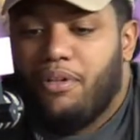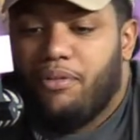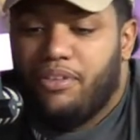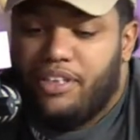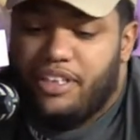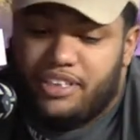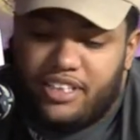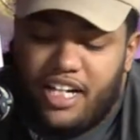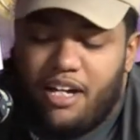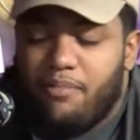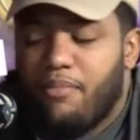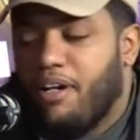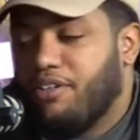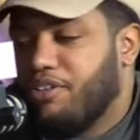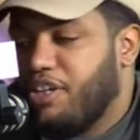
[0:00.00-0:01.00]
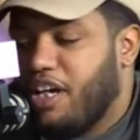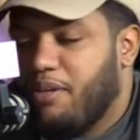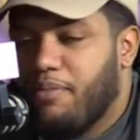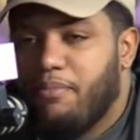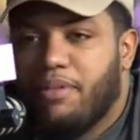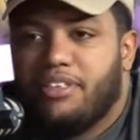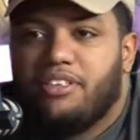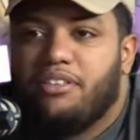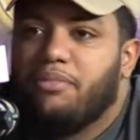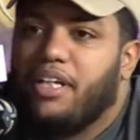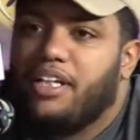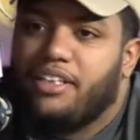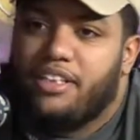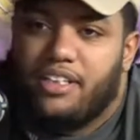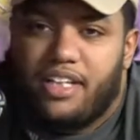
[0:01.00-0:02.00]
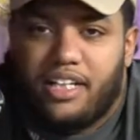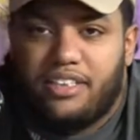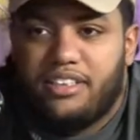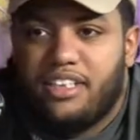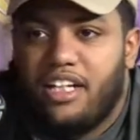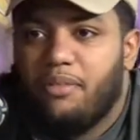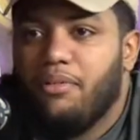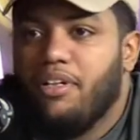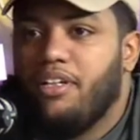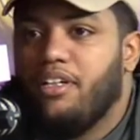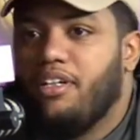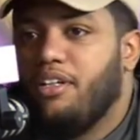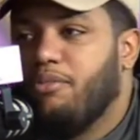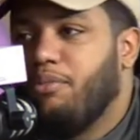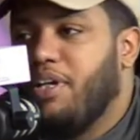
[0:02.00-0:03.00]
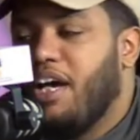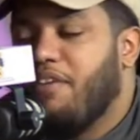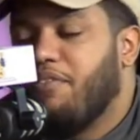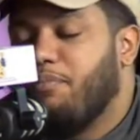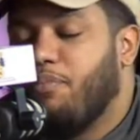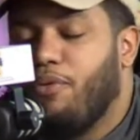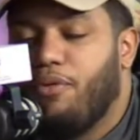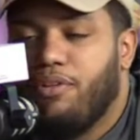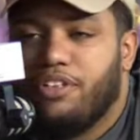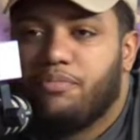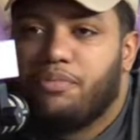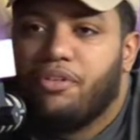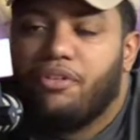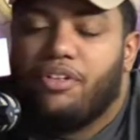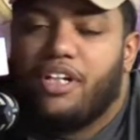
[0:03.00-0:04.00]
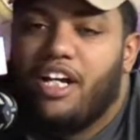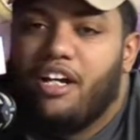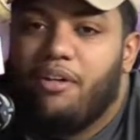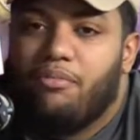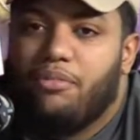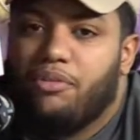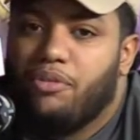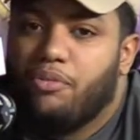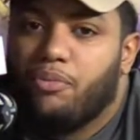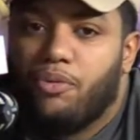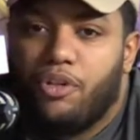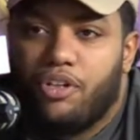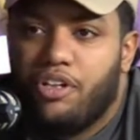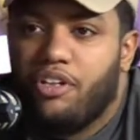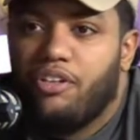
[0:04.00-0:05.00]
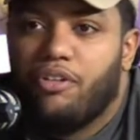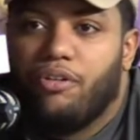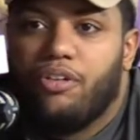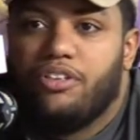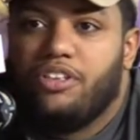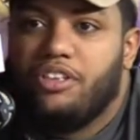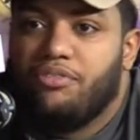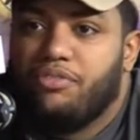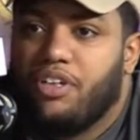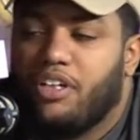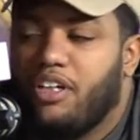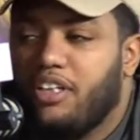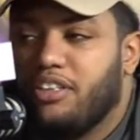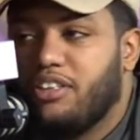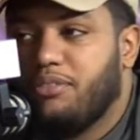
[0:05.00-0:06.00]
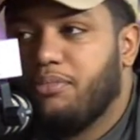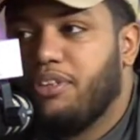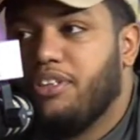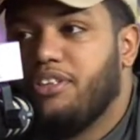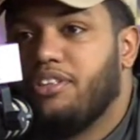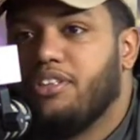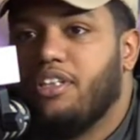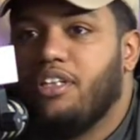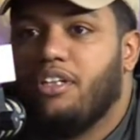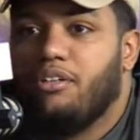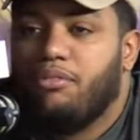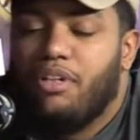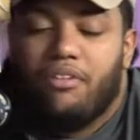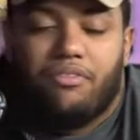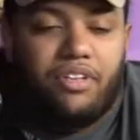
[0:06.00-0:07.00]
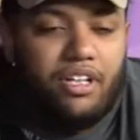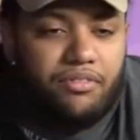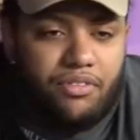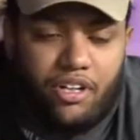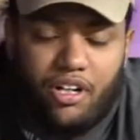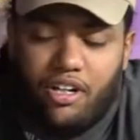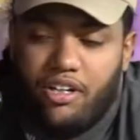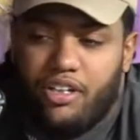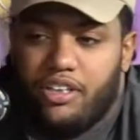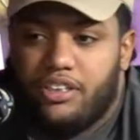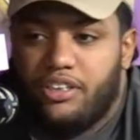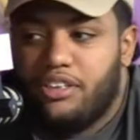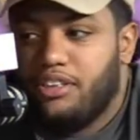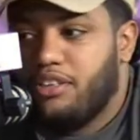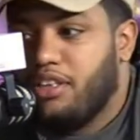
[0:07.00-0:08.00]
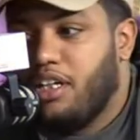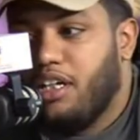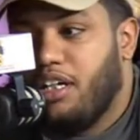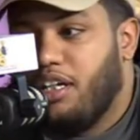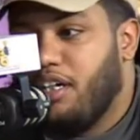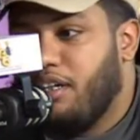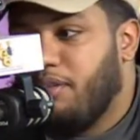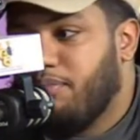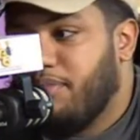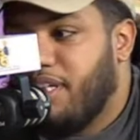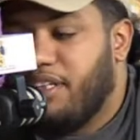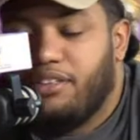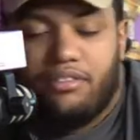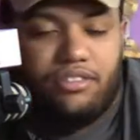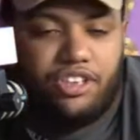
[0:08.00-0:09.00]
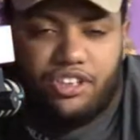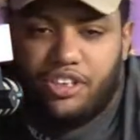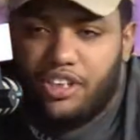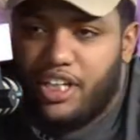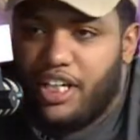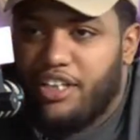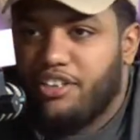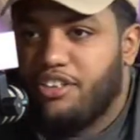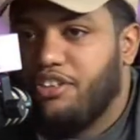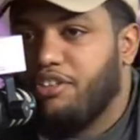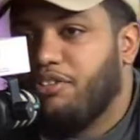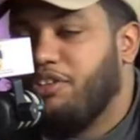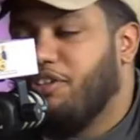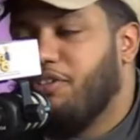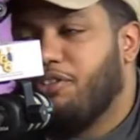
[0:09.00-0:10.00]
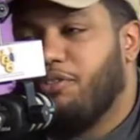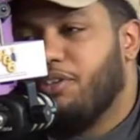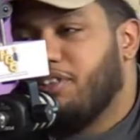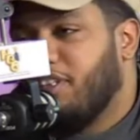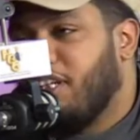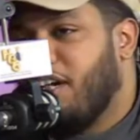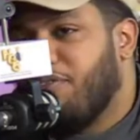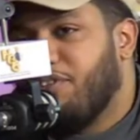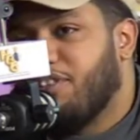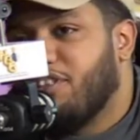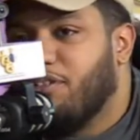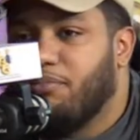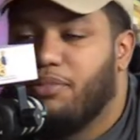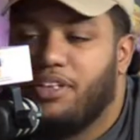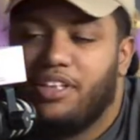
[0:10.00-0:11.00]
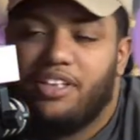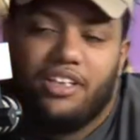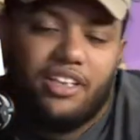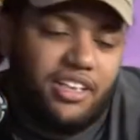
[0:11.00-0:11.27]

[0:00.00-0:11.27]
this time, I'll try my best to get it the next time. We have a points program. We reward our loyalty for our customers. We have gift cards that just in case, you don't know what to get for somebody,